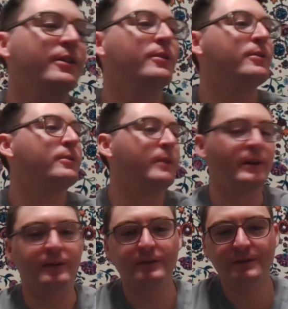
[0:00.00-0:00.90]

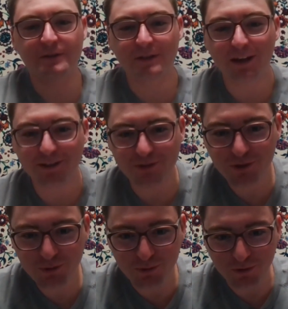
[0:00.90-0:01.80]
Alright, this is take
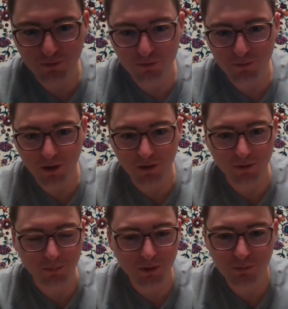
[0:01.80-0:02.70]
two of
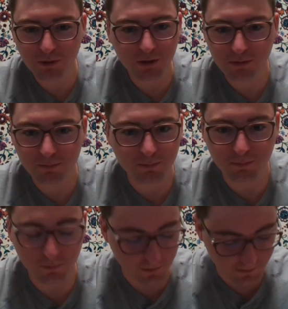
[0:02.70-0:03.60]
midweek.
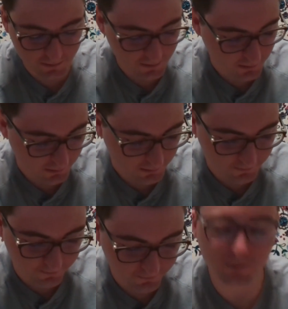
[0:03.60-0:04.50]
What is it called?
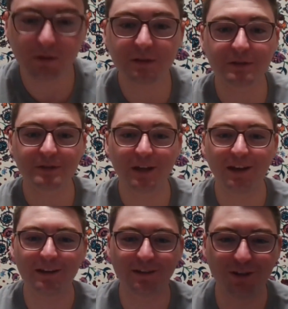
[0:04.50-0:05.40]
This is
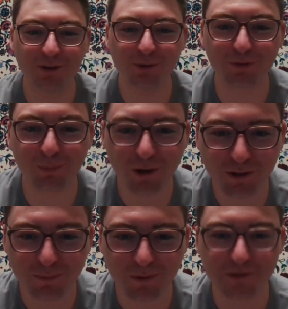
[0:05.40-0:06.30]
take two of
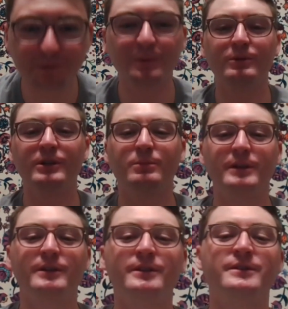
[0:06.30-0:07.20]
Marketplace midweek
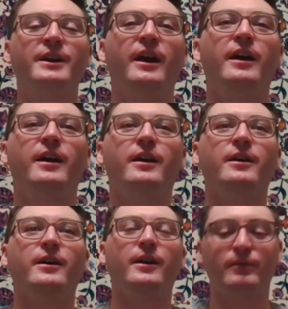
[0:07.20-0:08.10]
because
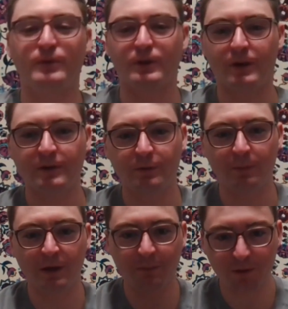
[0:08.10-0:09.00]
I forgot to
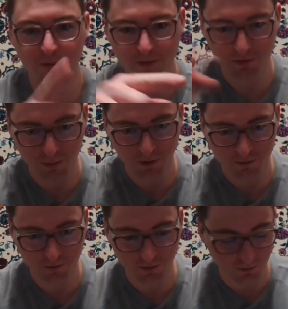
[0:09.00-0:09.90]
make my window smaller
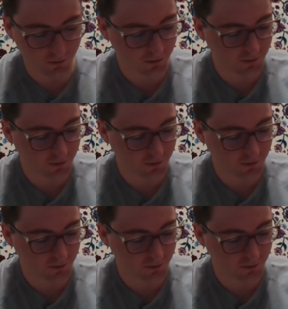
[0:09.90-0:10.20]
in the corner.